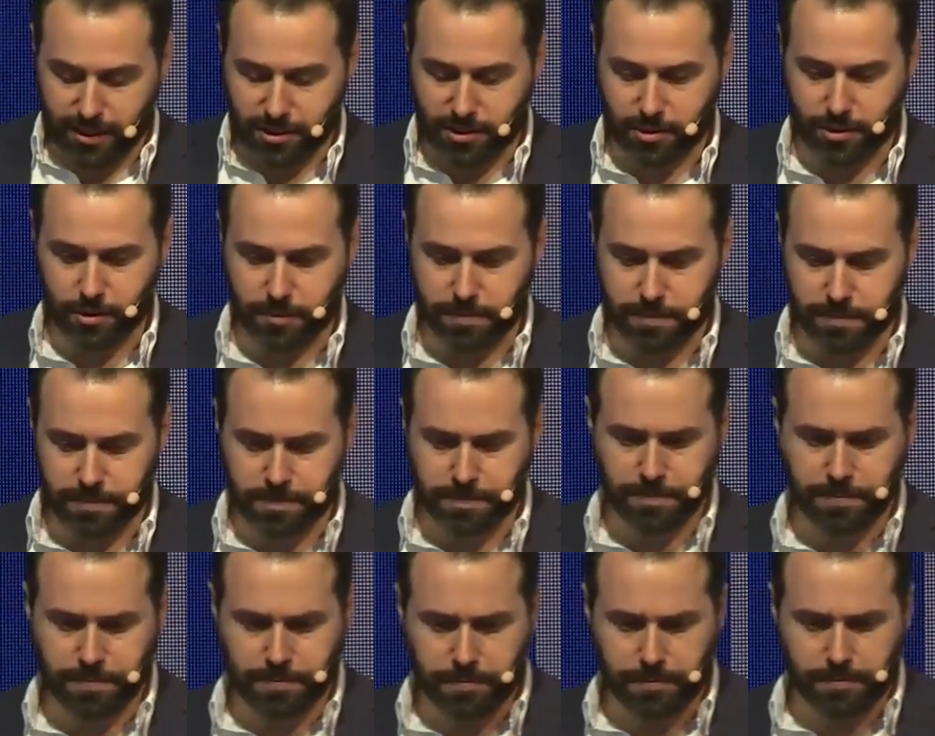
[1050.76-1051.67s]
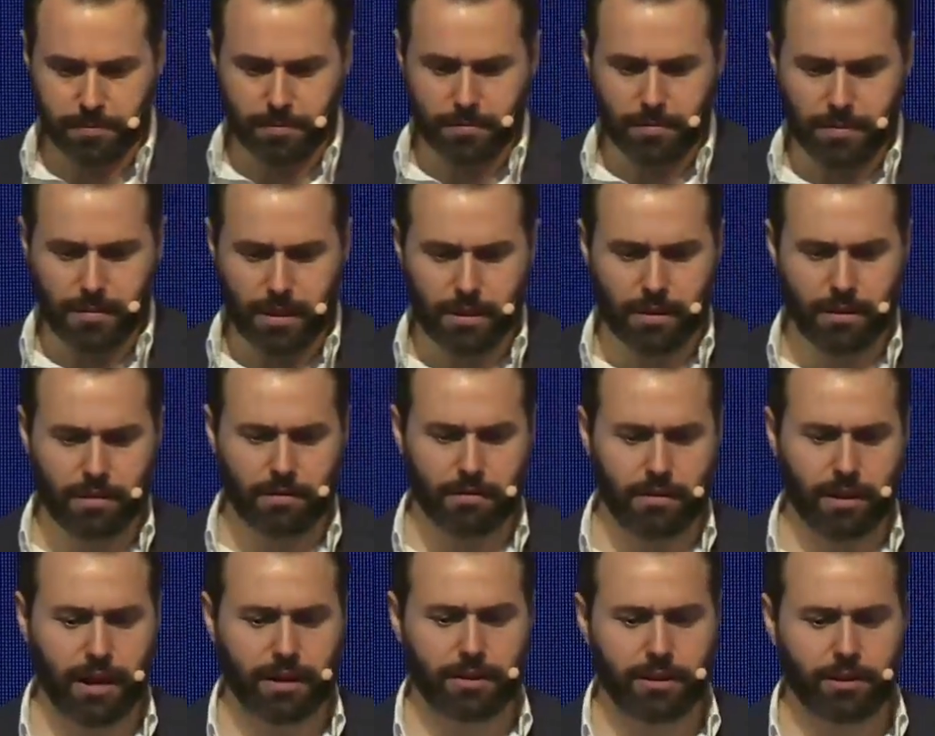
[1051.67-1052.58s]
school.
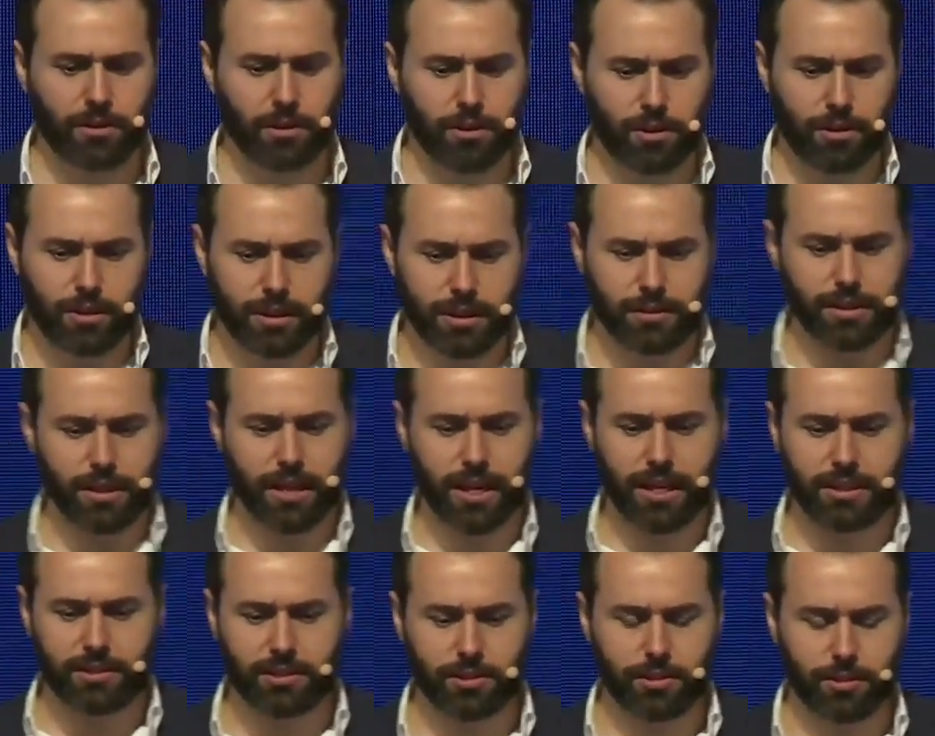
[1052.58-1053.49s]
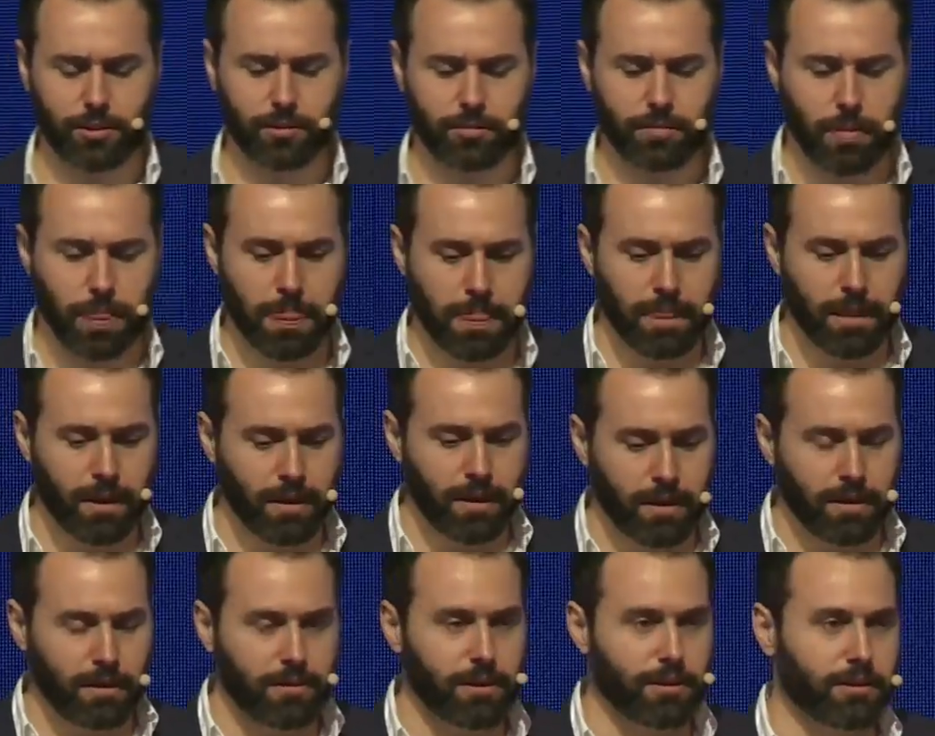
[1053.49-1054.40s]
Uh, a little earlier in high school,
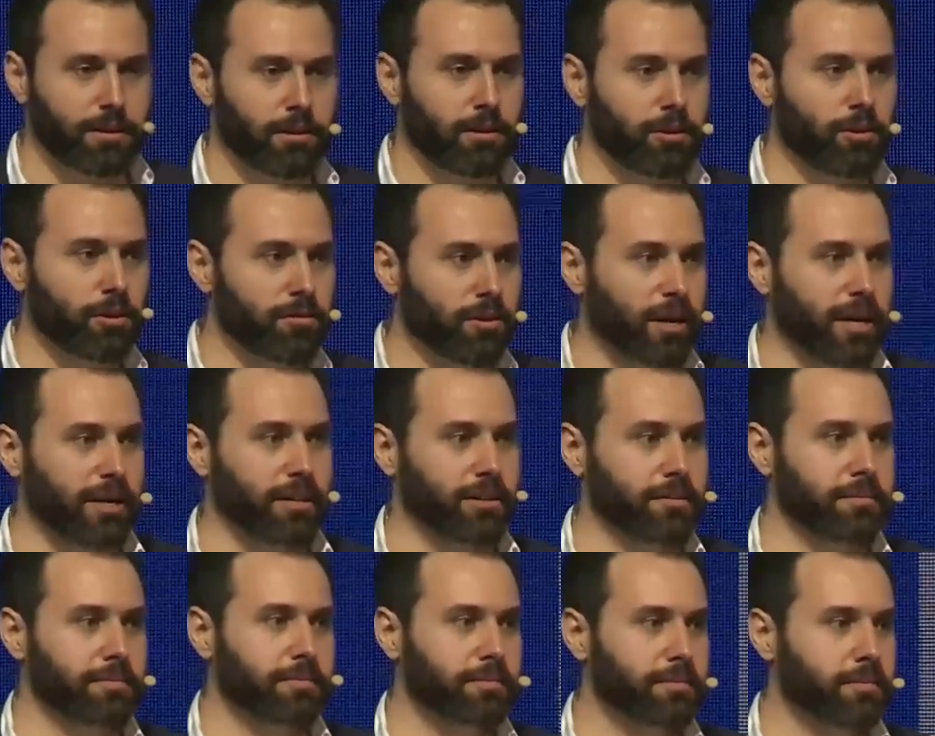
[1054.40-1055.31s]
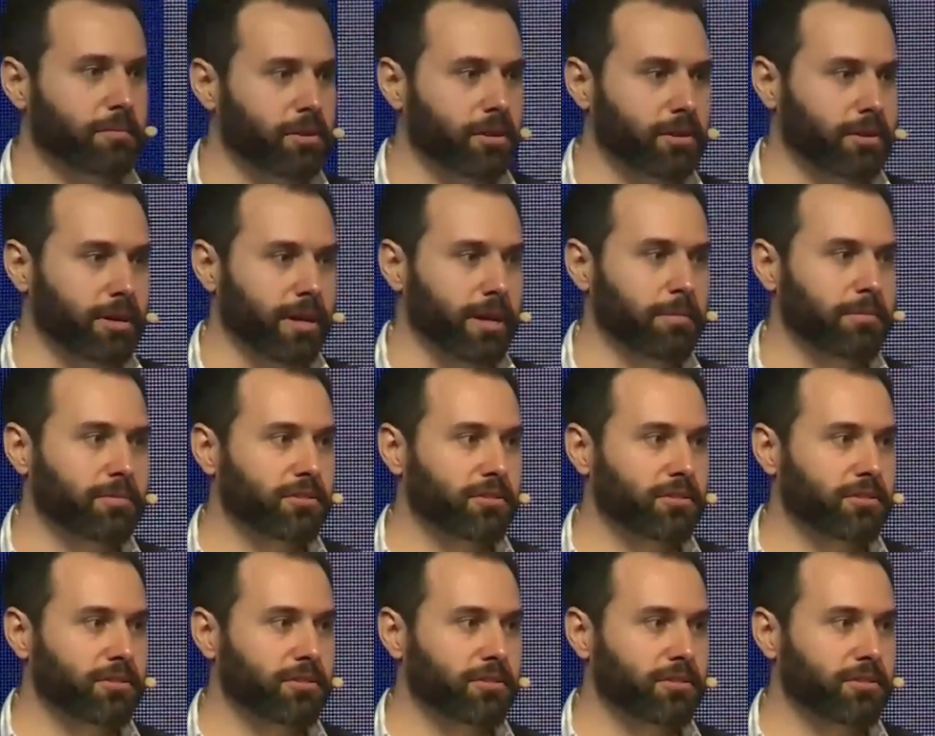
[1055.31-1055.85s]
the Quberider program.